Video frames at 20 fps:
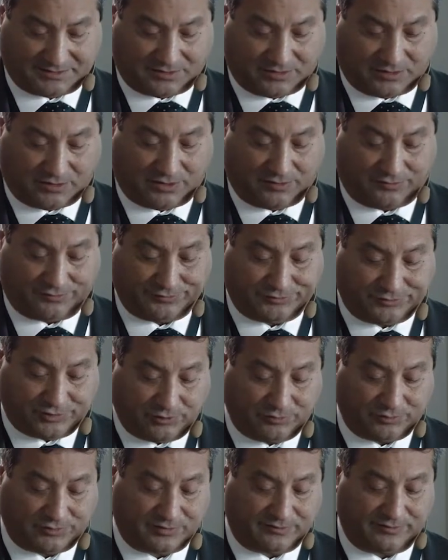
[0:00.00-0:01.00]
of
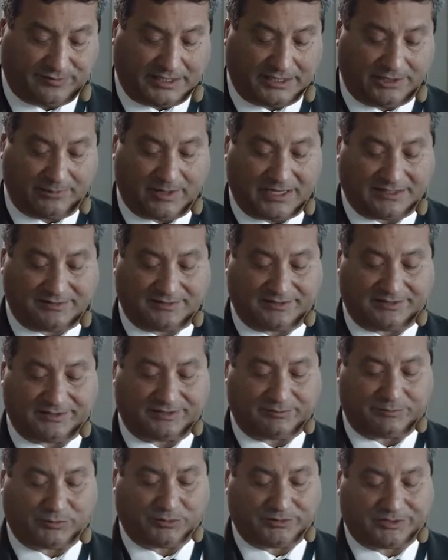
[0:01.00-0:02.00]
total value added
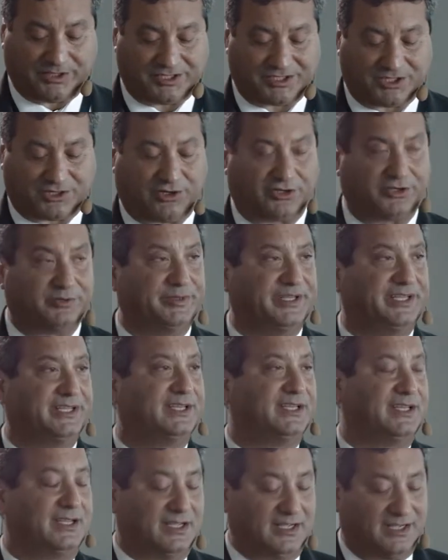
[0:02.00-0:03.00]
in the Maltese economy